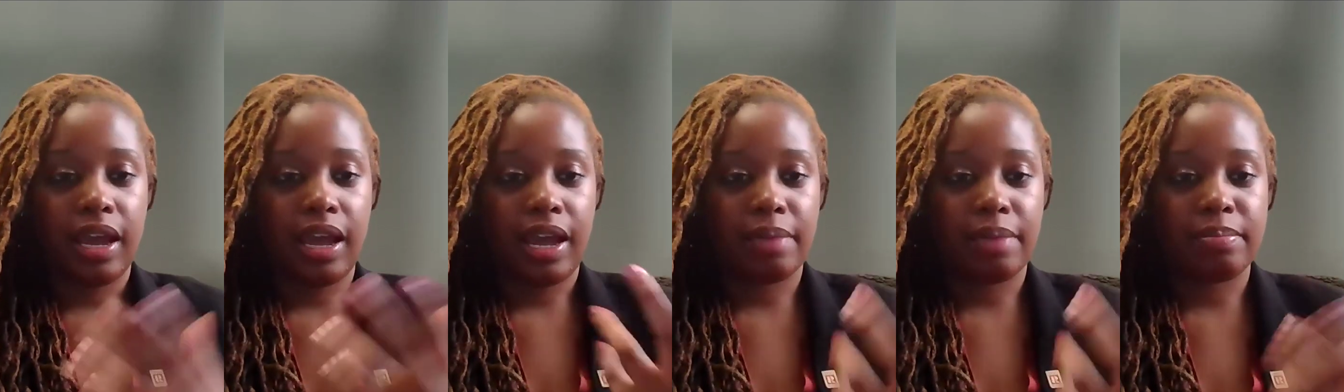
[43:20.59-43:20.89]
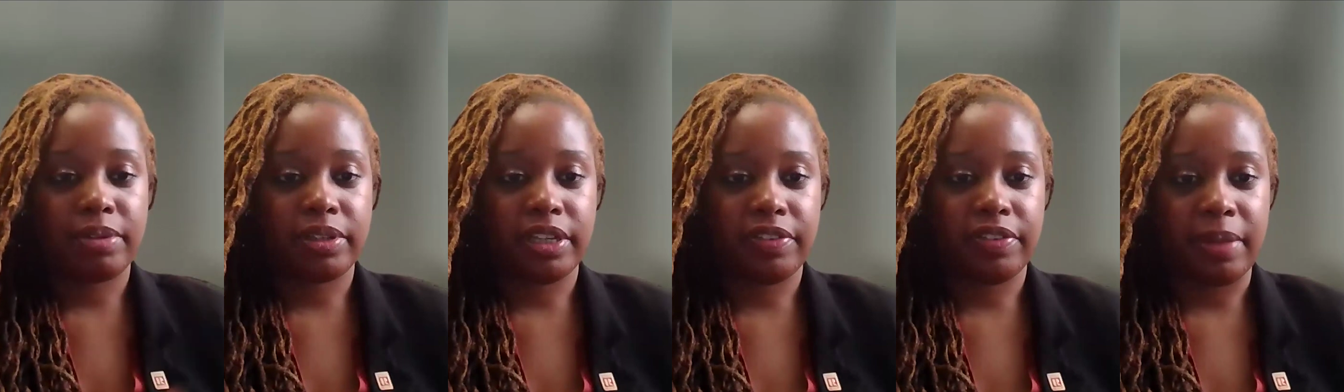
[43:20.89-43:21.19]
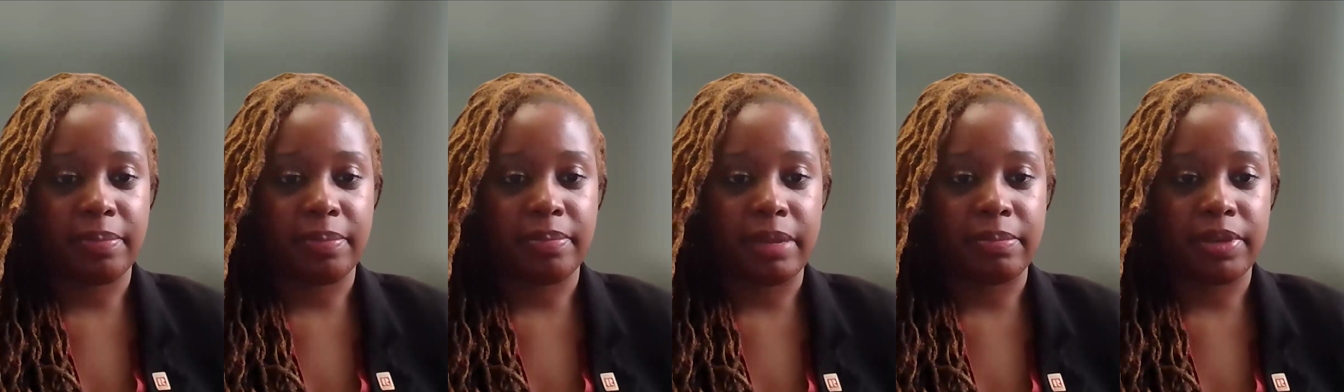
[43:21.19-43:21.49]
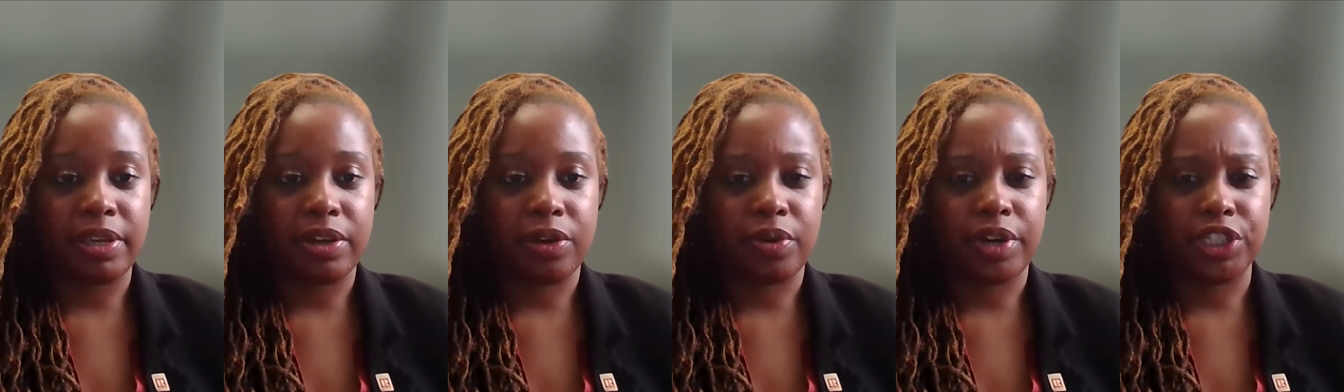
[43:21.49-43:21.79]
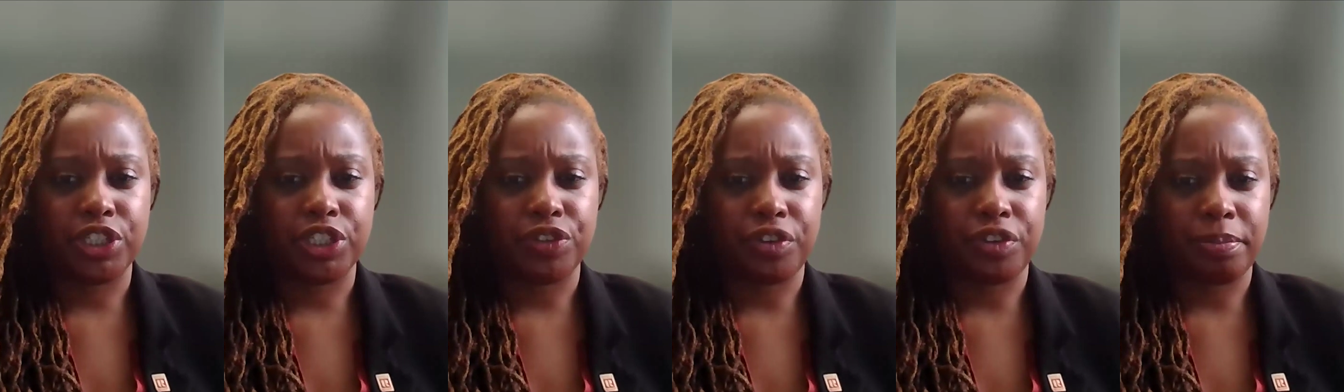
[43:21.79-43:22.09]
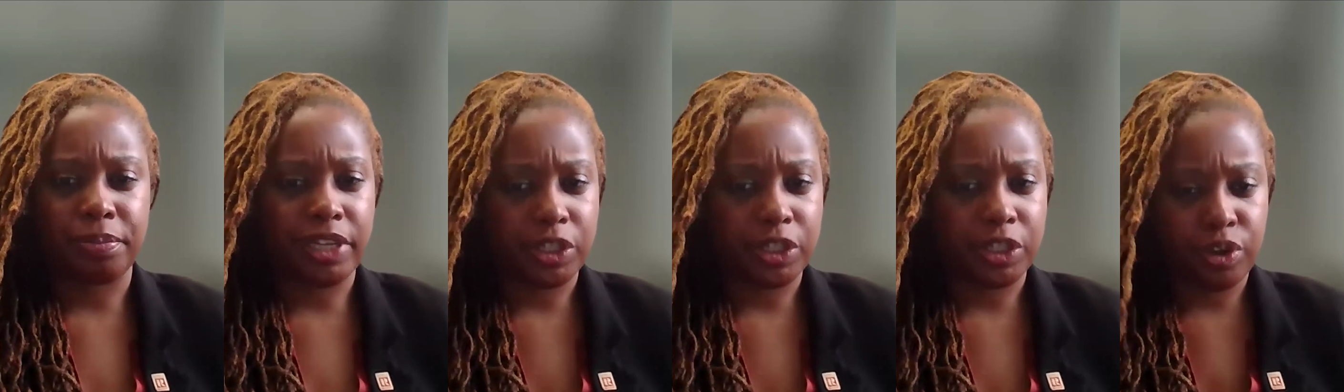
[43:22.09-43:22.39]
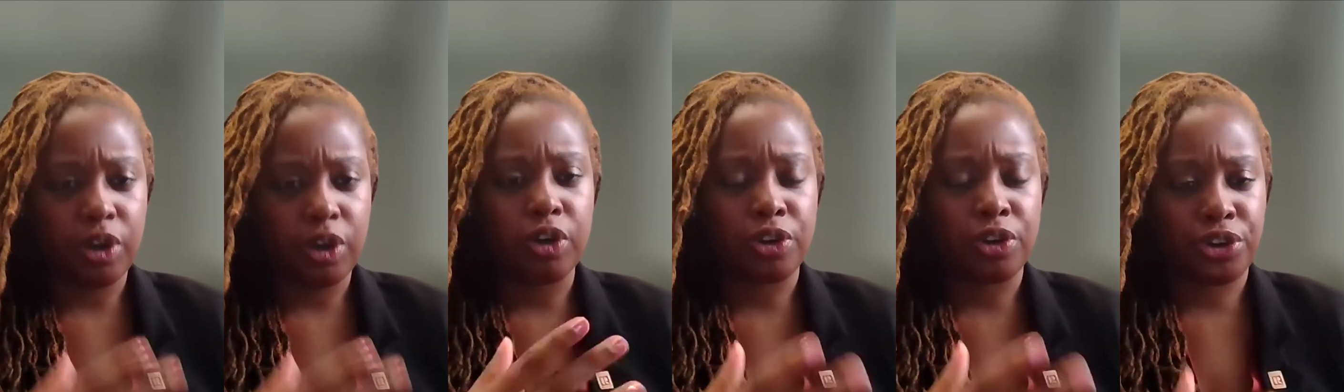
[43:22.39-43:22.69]
I believe that may be a question for me as
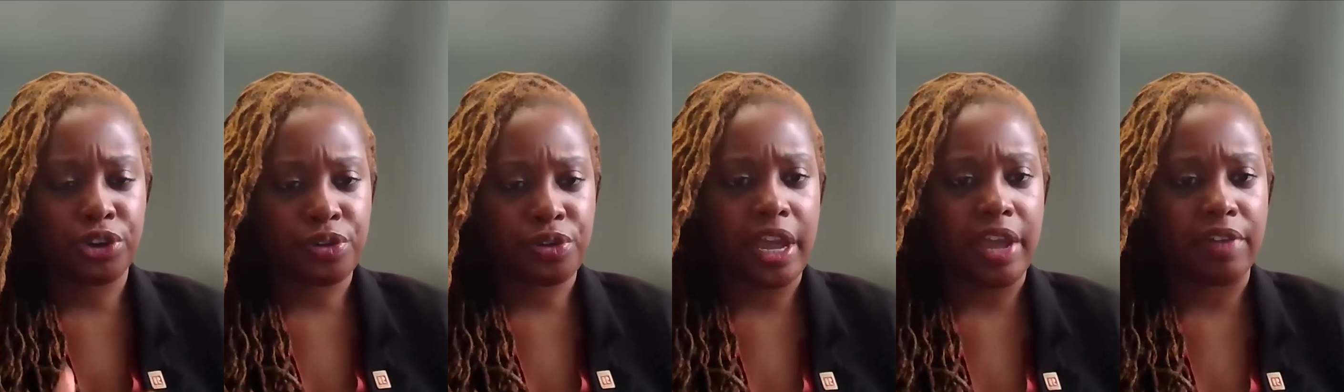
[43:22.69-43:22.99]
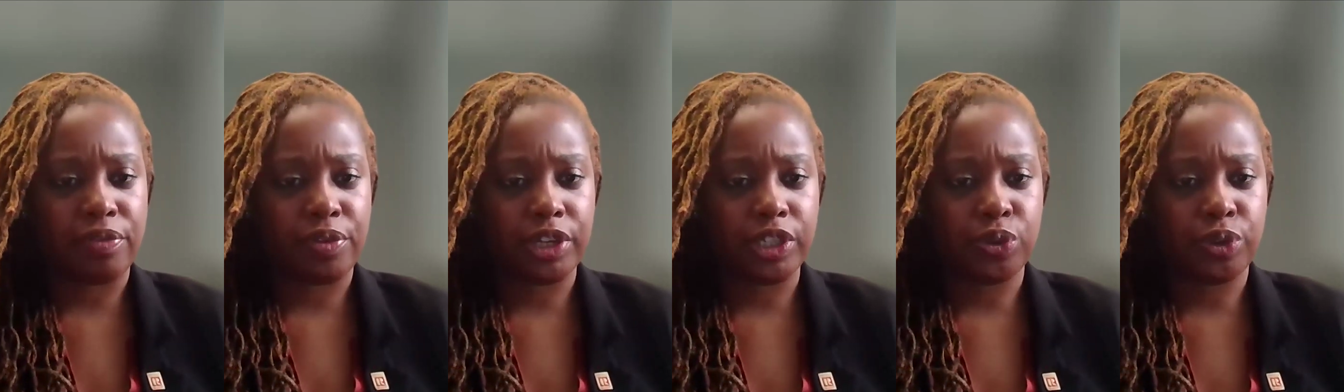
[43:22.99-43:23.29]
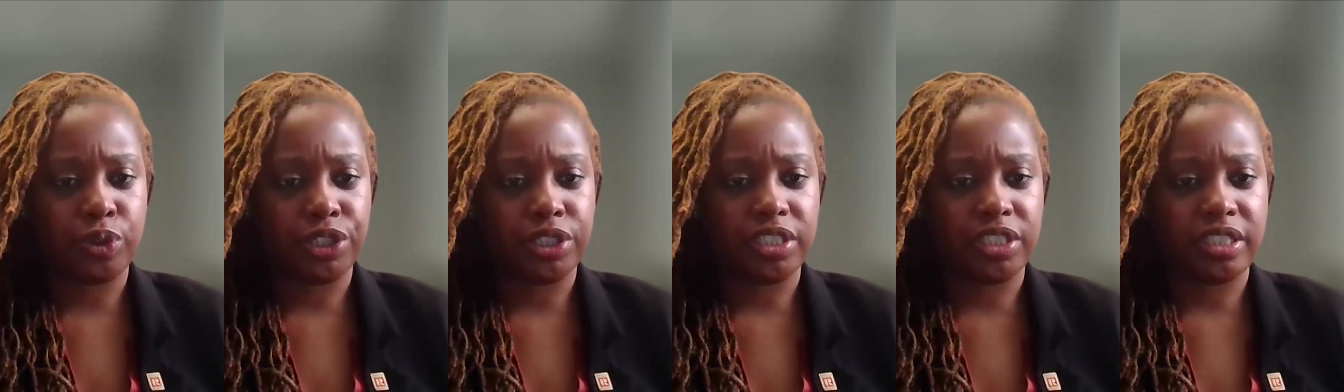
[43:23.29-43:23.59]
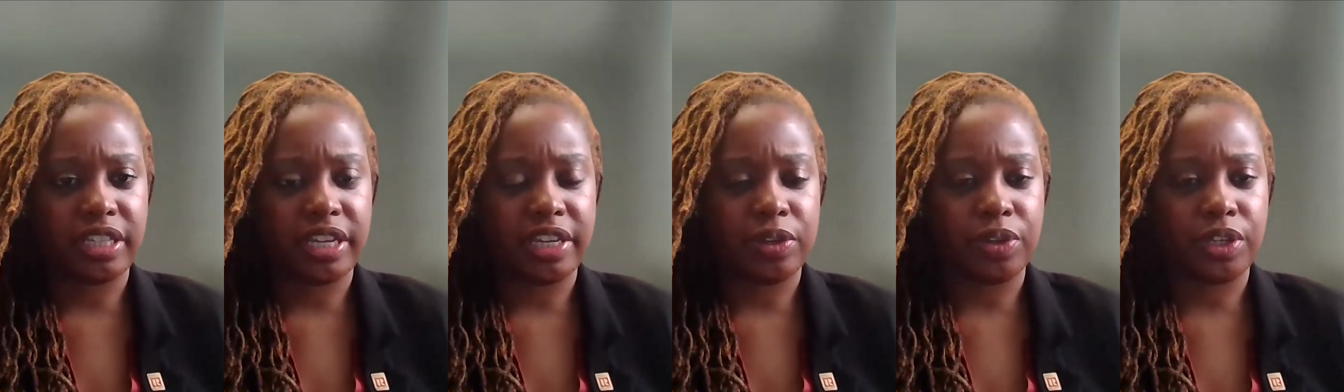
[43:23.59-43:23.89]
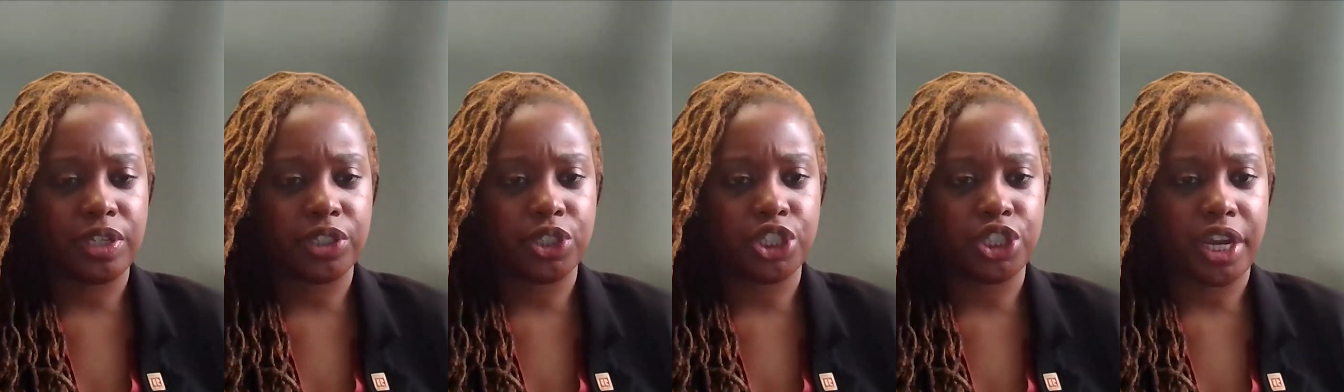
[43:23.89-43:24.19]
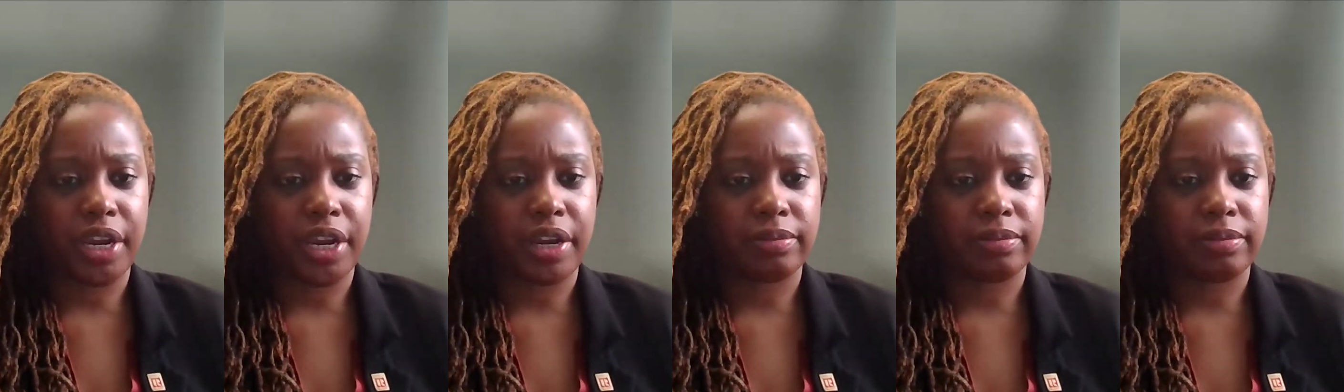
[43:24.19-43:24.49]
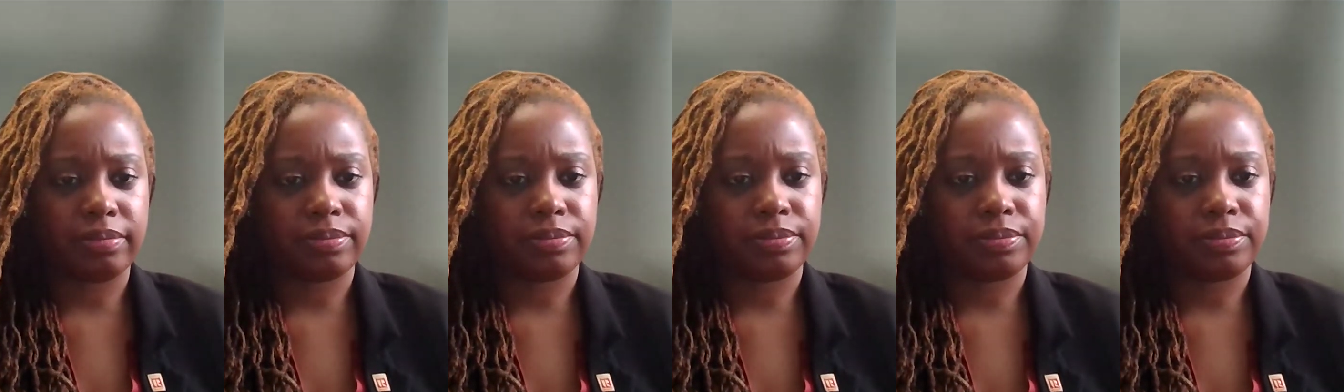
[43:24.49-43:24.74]
well, or do you have resources that you can share?